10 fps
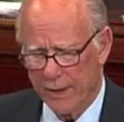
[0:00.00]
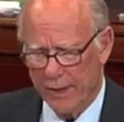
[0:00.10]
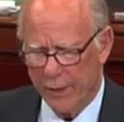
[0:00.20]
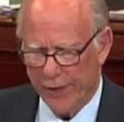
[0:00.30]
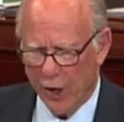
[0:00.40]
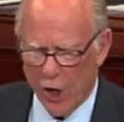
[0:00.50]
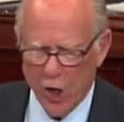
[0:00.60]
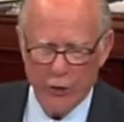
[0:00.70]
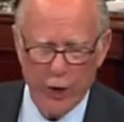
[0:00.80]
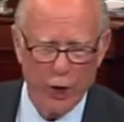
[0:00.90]
Now, we
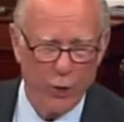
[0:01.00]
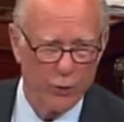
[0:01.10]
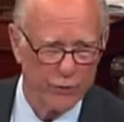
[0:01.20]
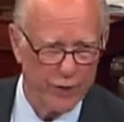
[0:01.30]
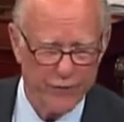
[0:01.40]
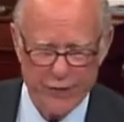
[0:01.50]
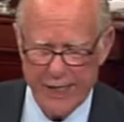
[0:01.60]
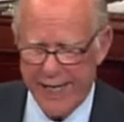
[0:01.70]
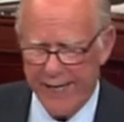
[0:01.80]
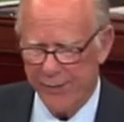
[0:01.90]
all know that the
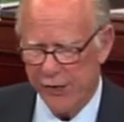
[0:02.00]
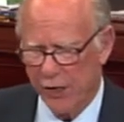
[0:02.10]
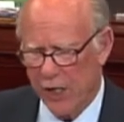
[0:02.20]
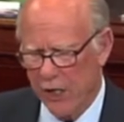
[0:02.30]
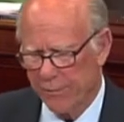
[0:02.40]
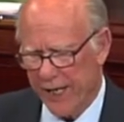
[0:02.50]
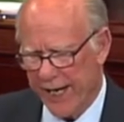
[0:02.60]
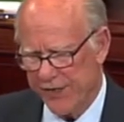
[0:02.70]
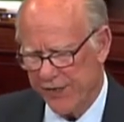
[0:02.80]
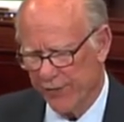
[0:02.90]
time is long
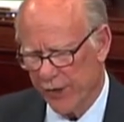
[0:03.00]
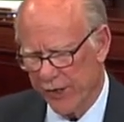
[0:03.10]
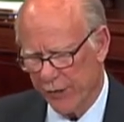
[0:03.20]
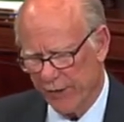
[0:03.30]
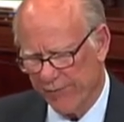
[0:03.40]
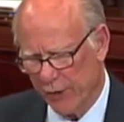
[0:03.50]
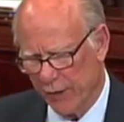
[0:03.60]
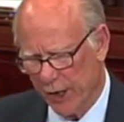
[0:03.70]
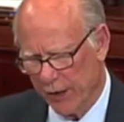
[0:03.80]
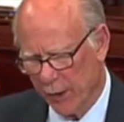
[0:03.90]
past for us to
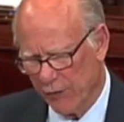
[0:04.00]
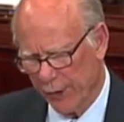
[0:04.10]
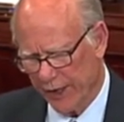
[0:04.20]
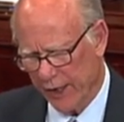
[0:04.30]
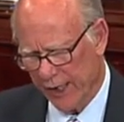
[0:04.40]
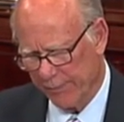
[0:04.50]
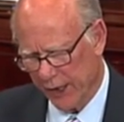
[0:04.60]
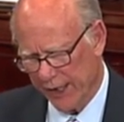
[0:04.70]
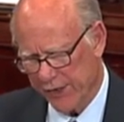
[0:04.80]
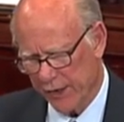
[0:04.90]
reform our overly
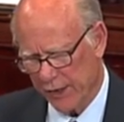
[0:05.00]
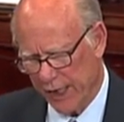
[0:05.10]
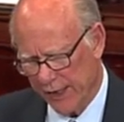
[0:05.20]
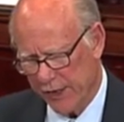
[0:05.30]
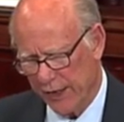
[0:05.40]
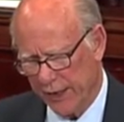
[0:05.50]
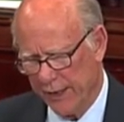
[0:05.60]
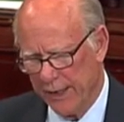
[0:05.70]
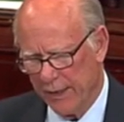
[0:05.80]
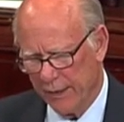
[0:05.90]
complex, our costly,
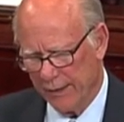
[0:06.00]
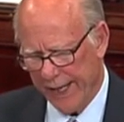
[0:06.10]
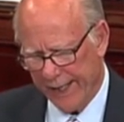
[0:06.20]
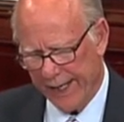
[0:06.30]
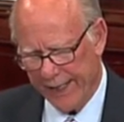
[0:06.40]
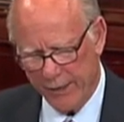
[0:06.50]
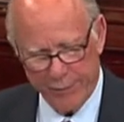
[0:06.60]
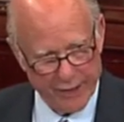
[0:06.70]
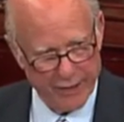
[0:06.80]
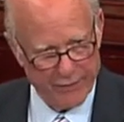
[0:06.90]
our
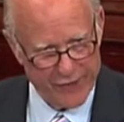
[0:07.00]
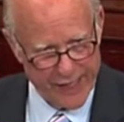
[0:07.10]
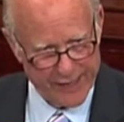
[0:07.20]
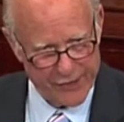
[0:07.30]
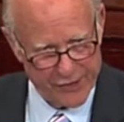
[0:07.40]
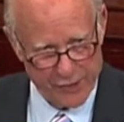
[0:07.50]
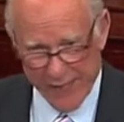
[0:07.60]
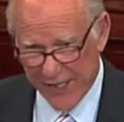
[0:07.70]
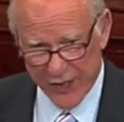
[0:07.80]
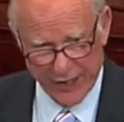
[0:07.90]
anti-competitive tax system.
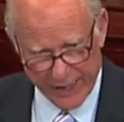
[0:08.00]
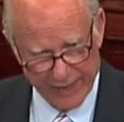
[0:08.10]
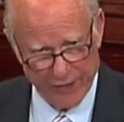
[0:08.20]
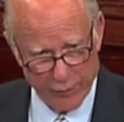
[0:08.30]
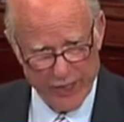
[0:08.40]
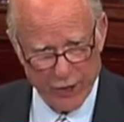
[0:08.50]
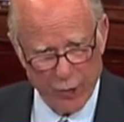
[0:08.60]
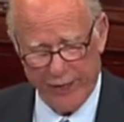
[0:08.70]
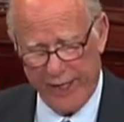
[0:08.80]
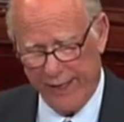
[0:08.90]
That's a given. We
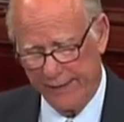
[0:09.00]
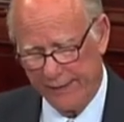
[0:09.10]
know that.